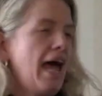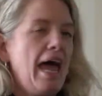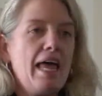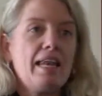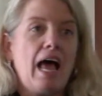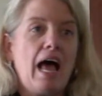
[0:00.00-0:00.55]

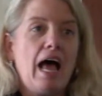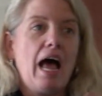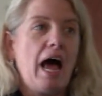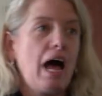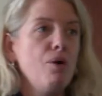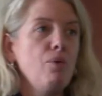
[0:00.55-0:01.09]
and
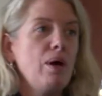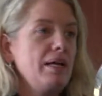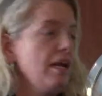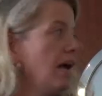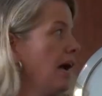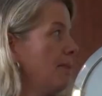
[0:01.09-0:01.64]
how
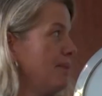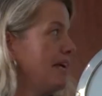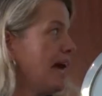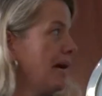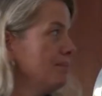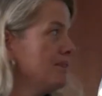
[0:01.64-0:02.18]
one
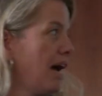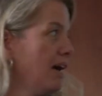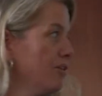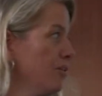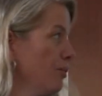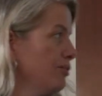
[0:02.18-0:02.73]
becomes
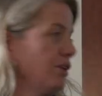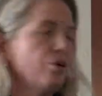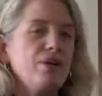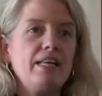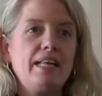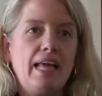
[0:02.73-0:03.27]
iron
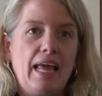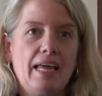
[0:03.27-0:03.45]
overloaded